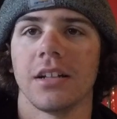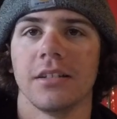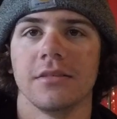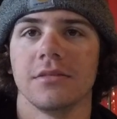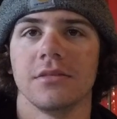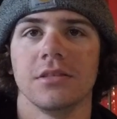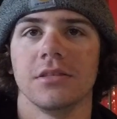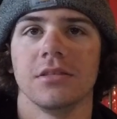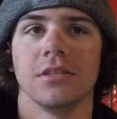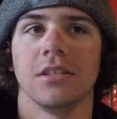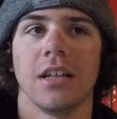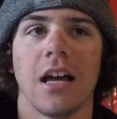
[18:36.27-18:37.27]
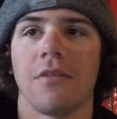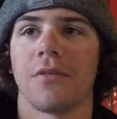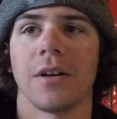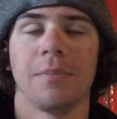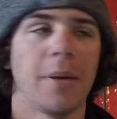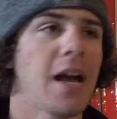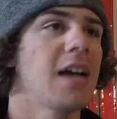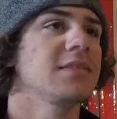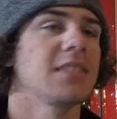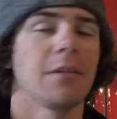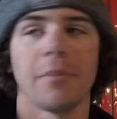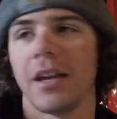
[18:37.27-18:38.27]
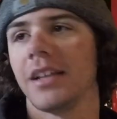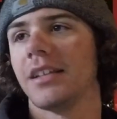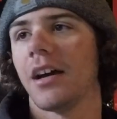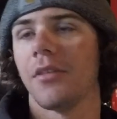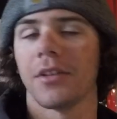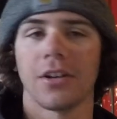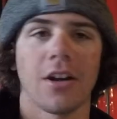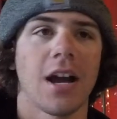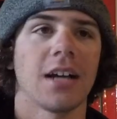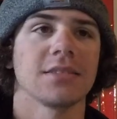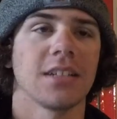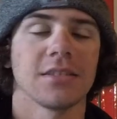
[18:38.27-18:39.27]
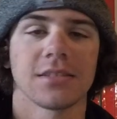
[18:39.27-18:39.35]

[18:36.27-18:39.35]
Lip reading: and every pass I made down the grass,